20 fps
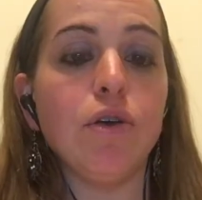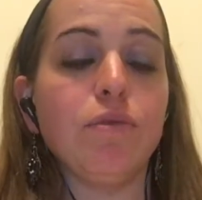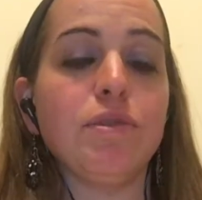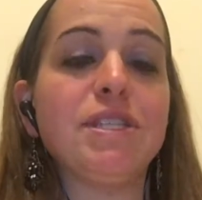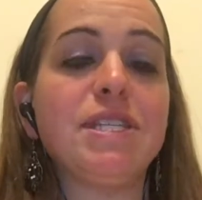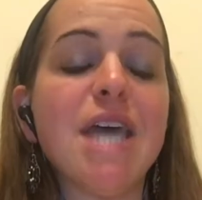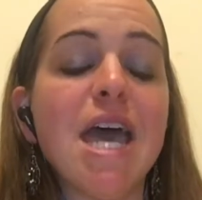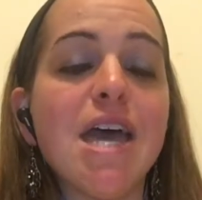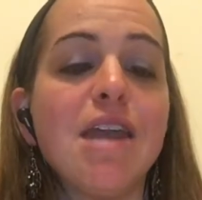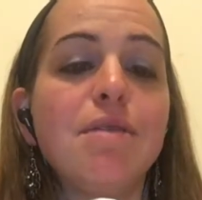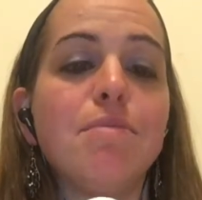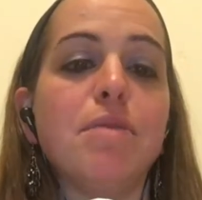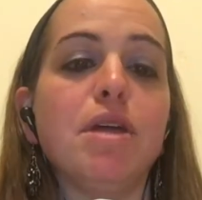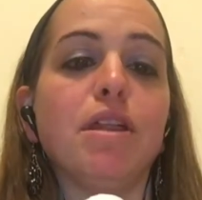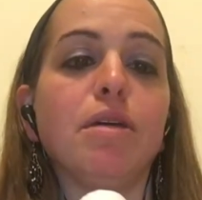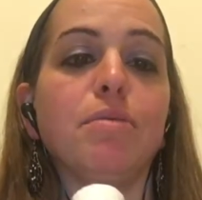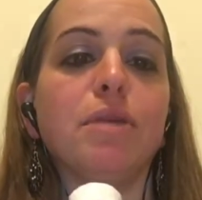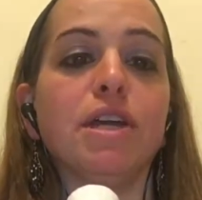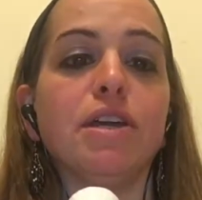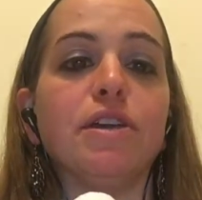10
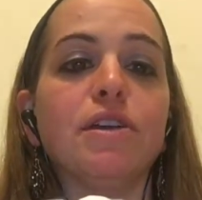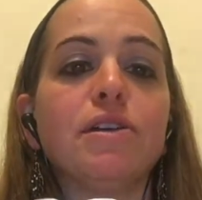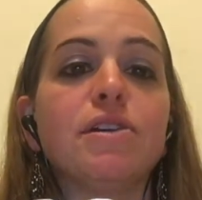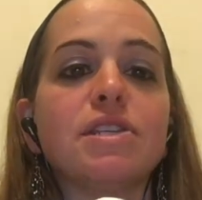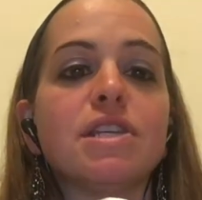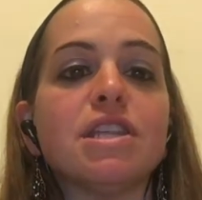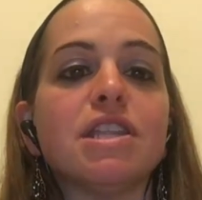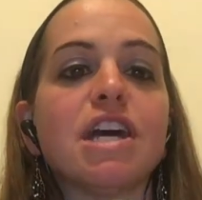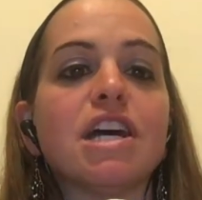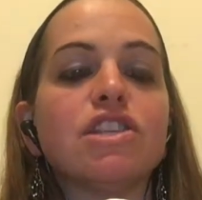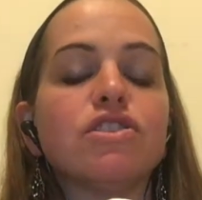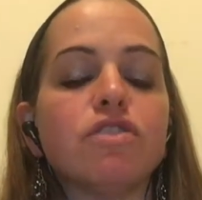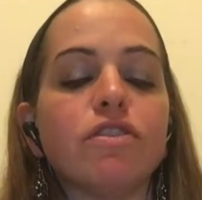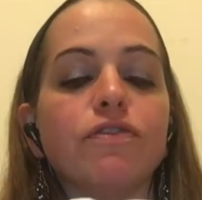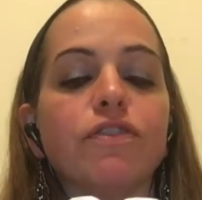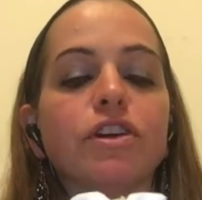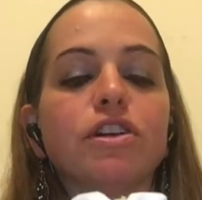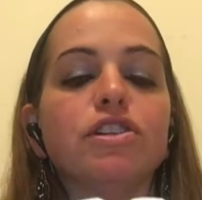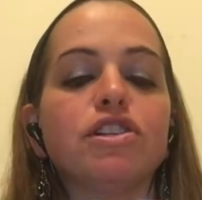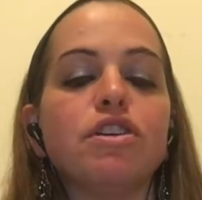millimeters, that's
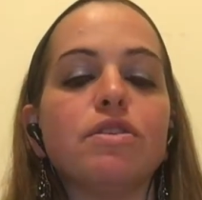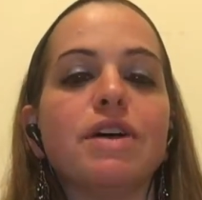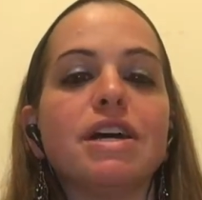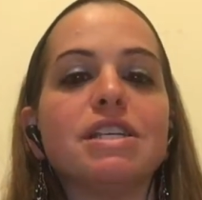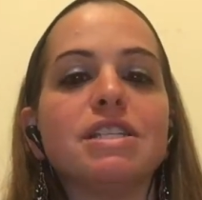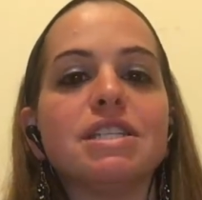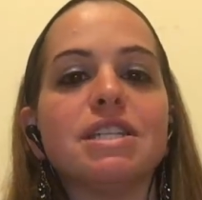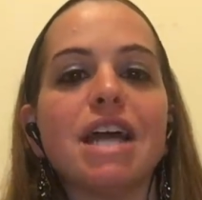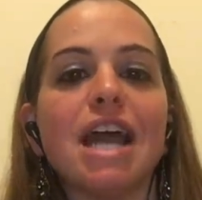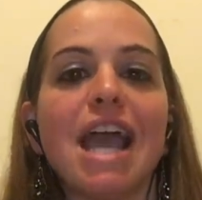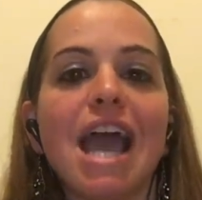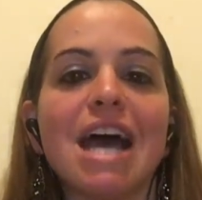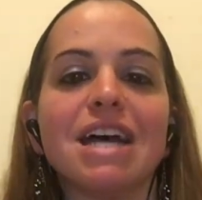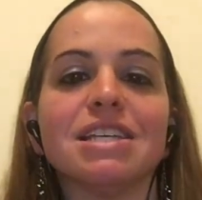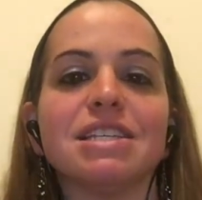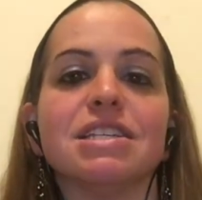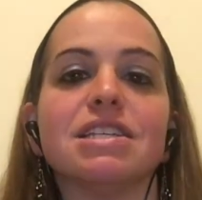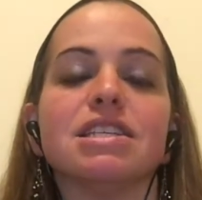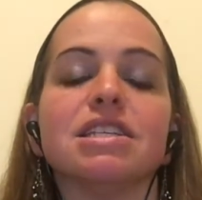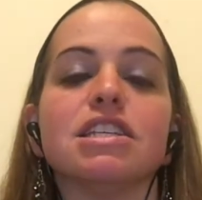referred to as
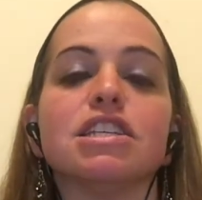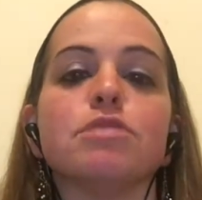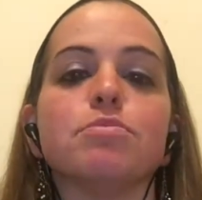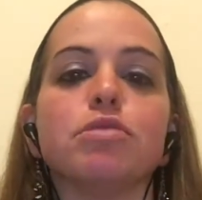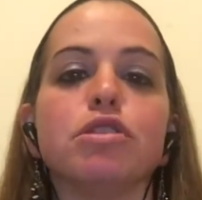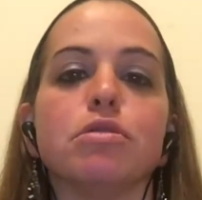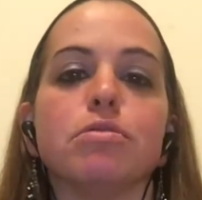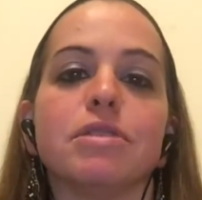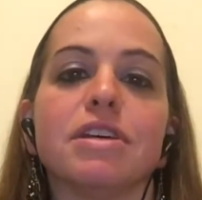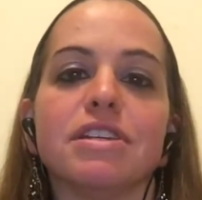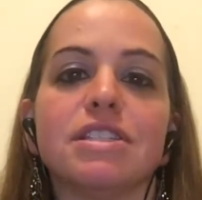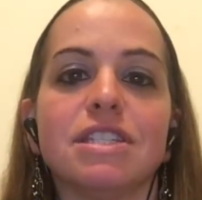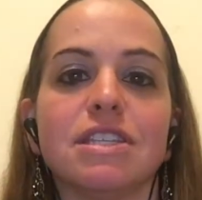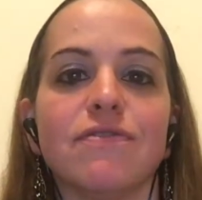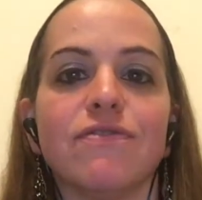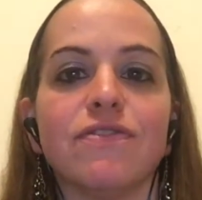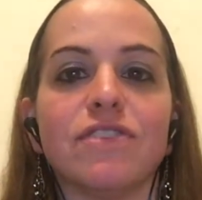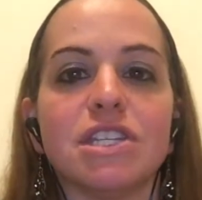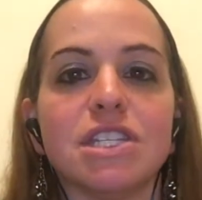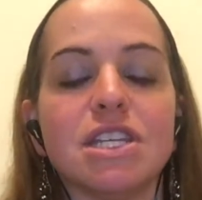diastasis pubis
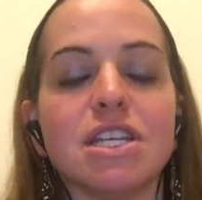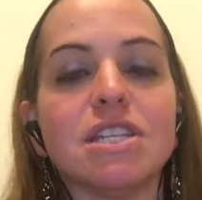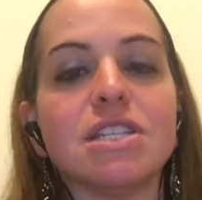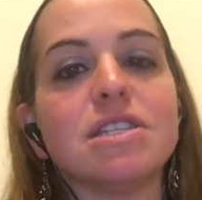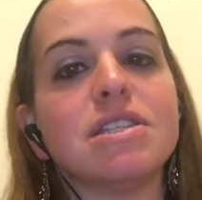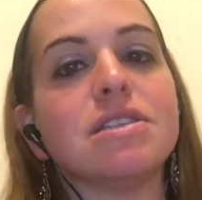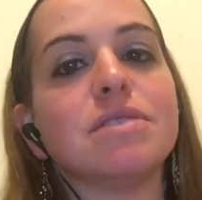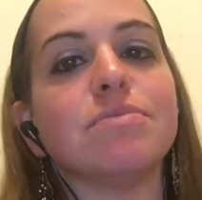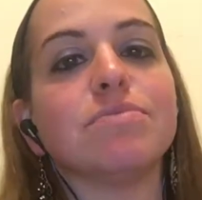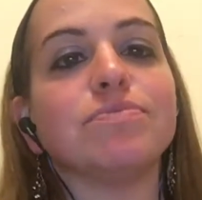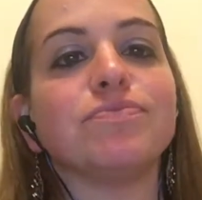symphysis.